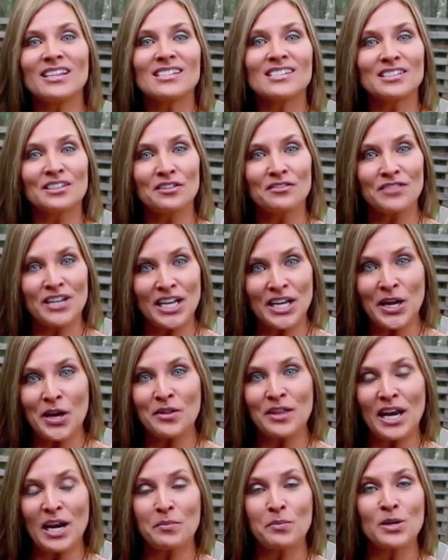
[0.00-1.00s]
this little video
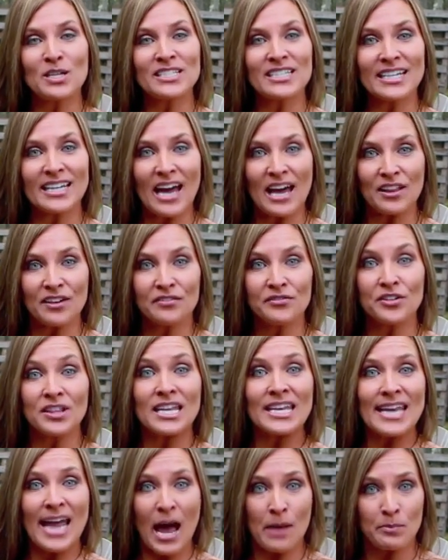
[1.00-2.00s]
that I put together for the
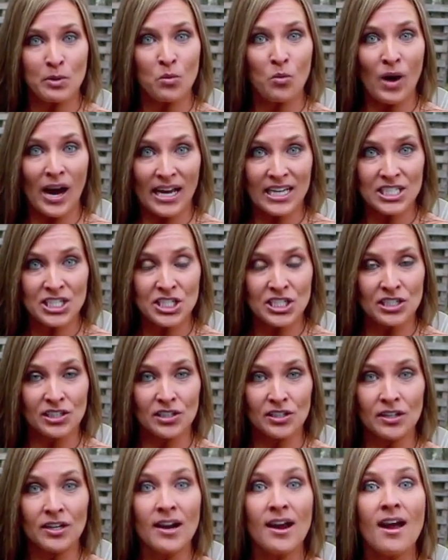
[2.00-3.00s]
Napa Wine
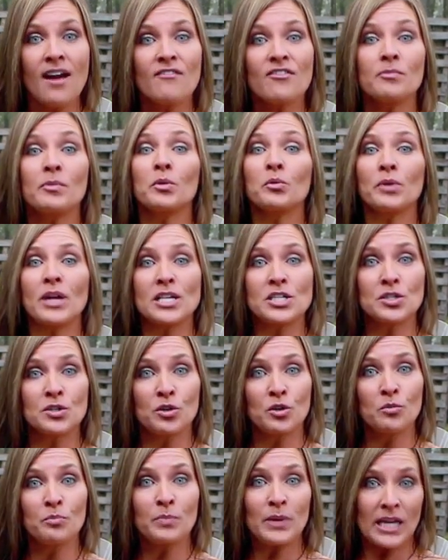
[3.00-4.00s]
Chiller from
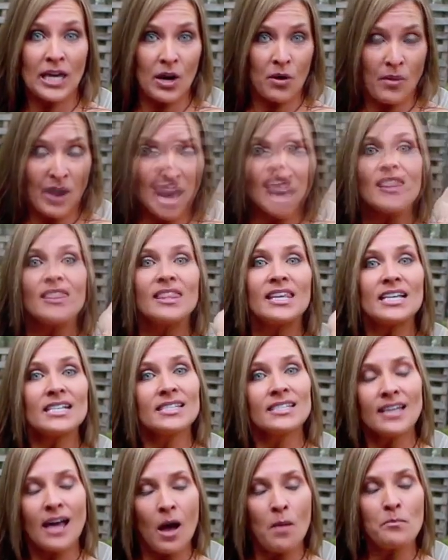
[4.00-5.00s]
Original BOS. This
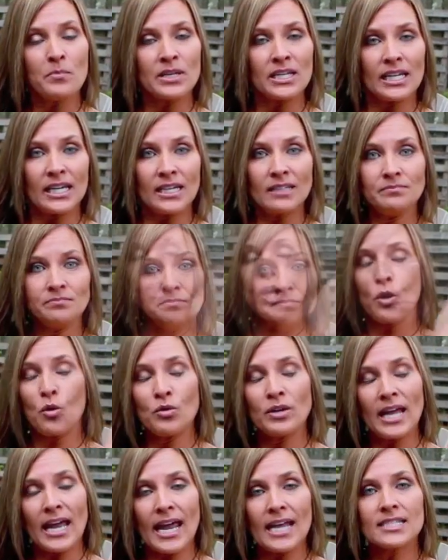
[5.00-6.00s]
company
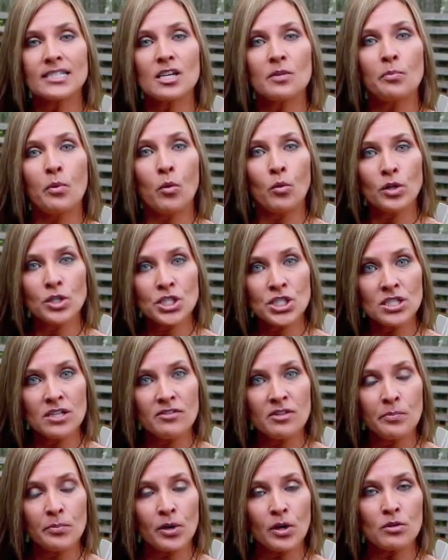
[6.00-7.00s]
donates a portion of the
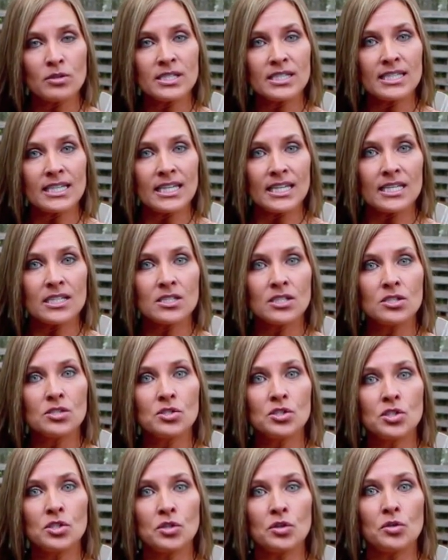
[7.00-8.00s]
proceeds
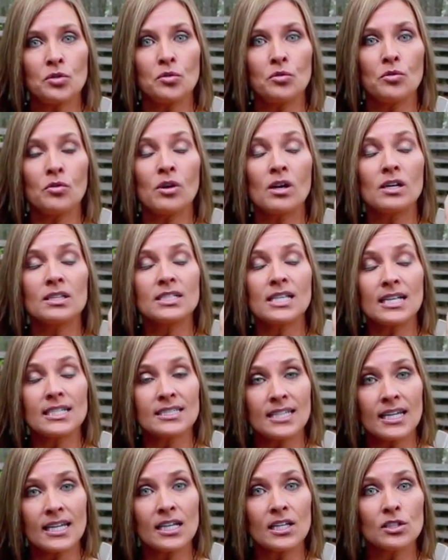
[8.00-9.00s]
to
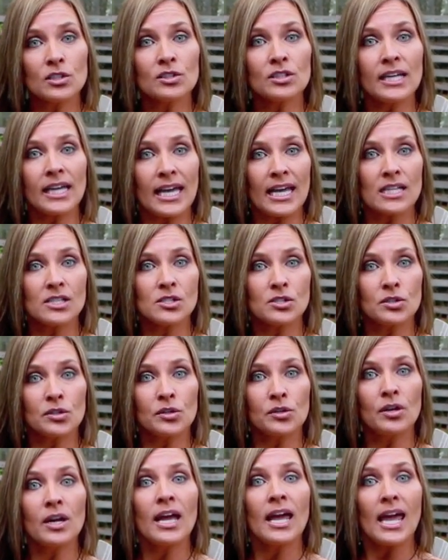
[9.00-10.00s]
testicular
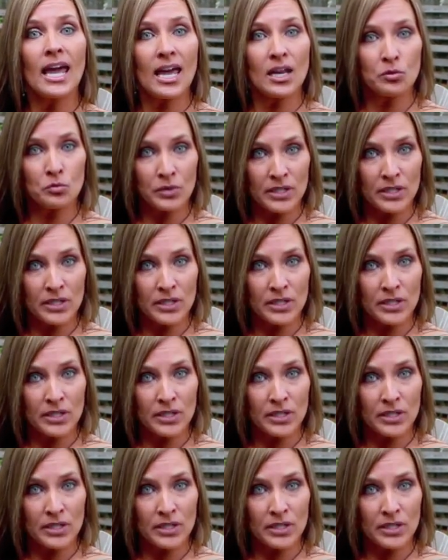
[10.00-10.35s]
cancer and